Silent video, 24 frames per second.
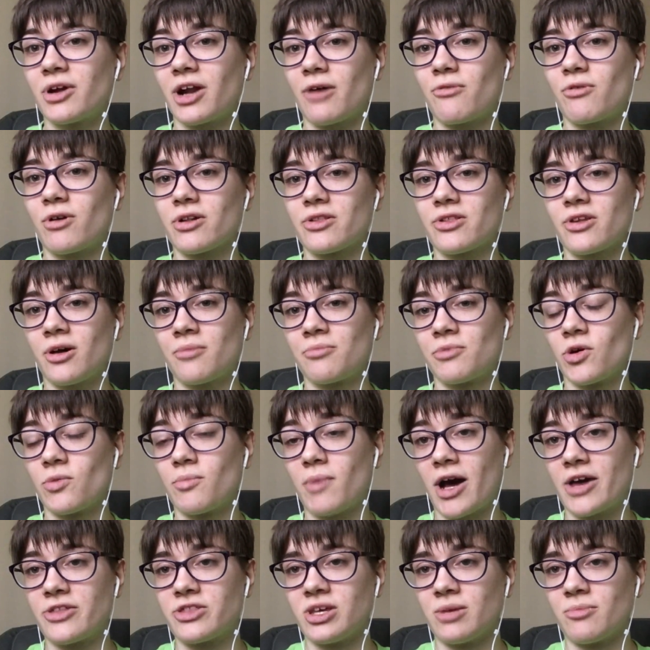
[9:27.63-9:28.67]
I wanted to upload
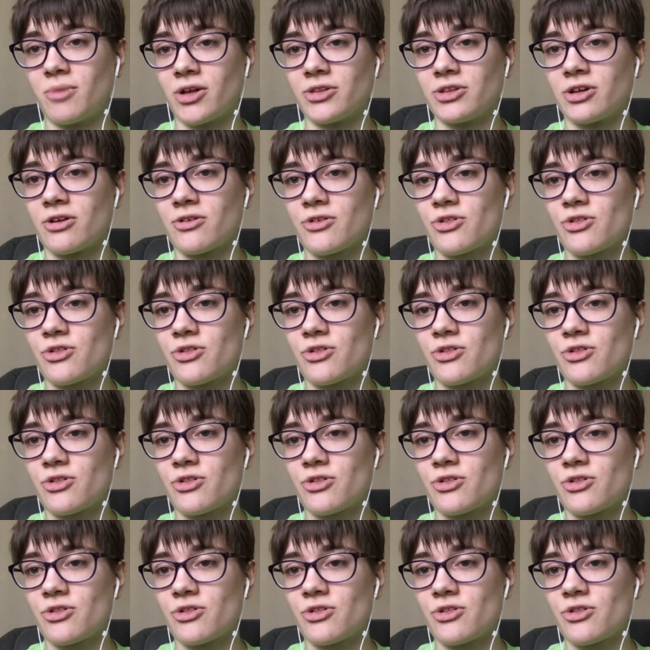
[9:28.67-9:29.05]
my theme on there,